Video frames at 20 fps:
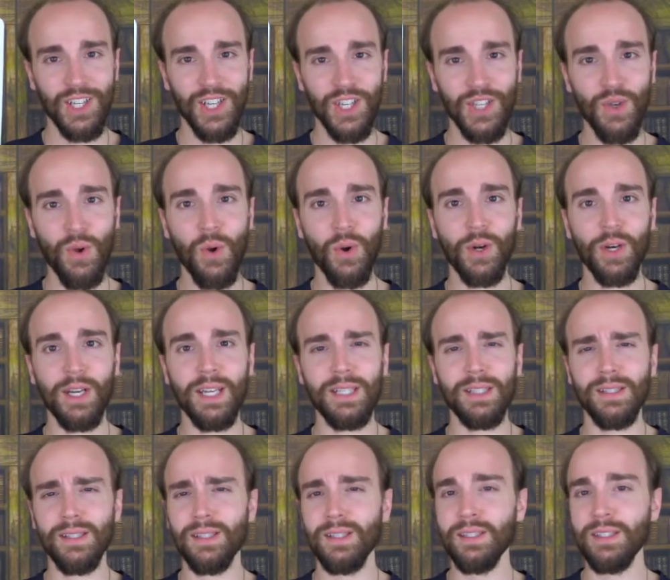your
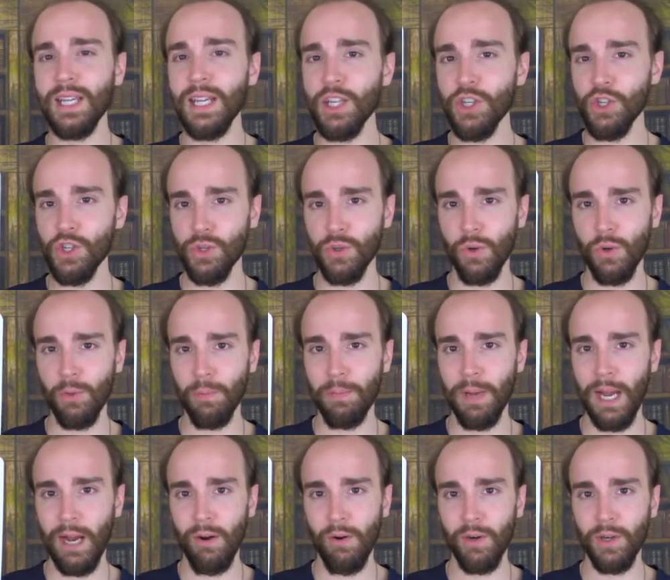instinctual
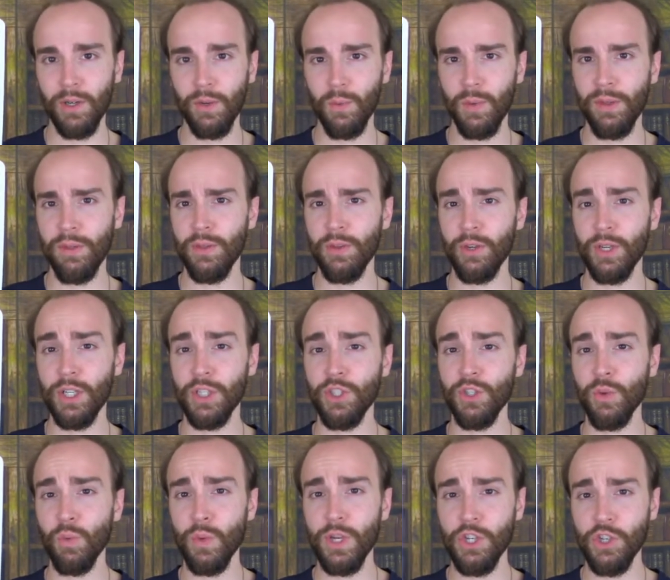power with your
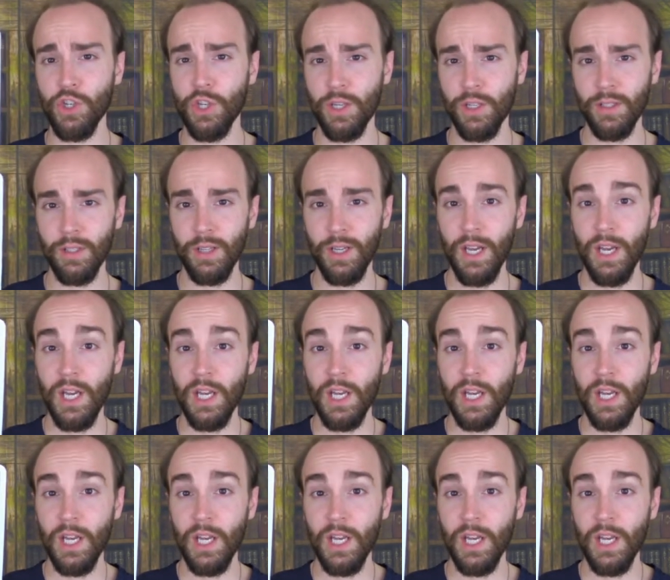intuition,